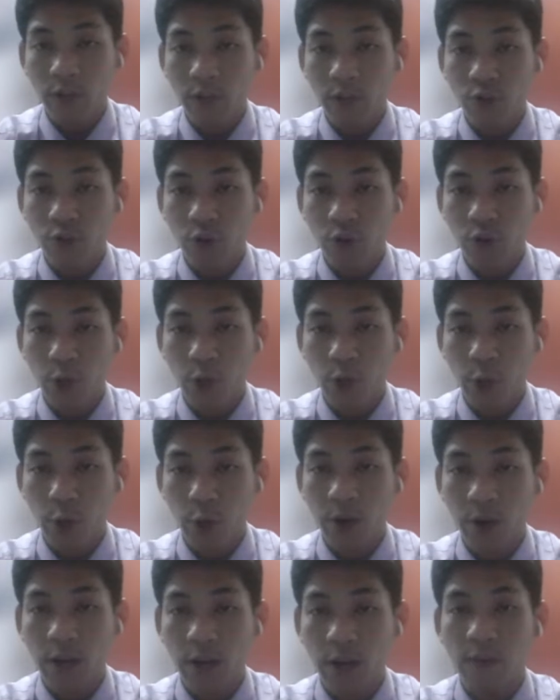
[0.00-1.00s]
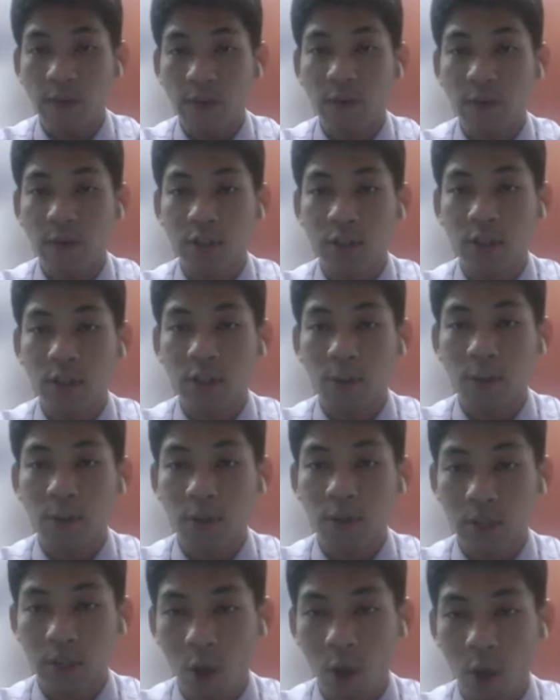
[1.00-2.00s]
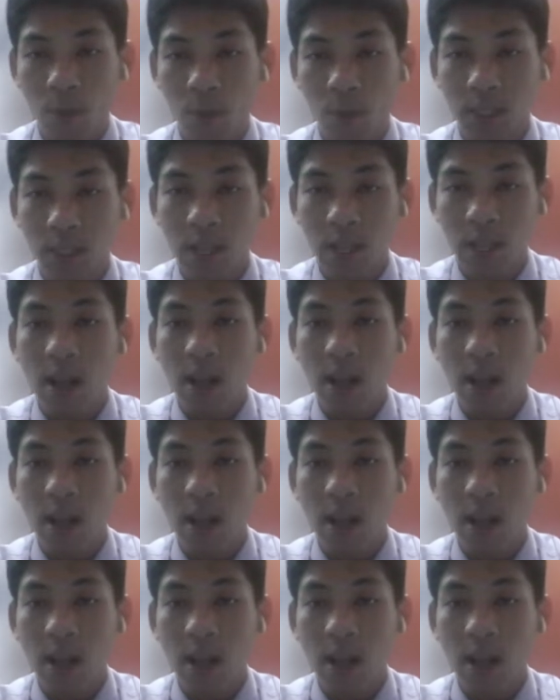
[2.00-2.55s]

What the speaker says: jute cloth reinforced epoxy composite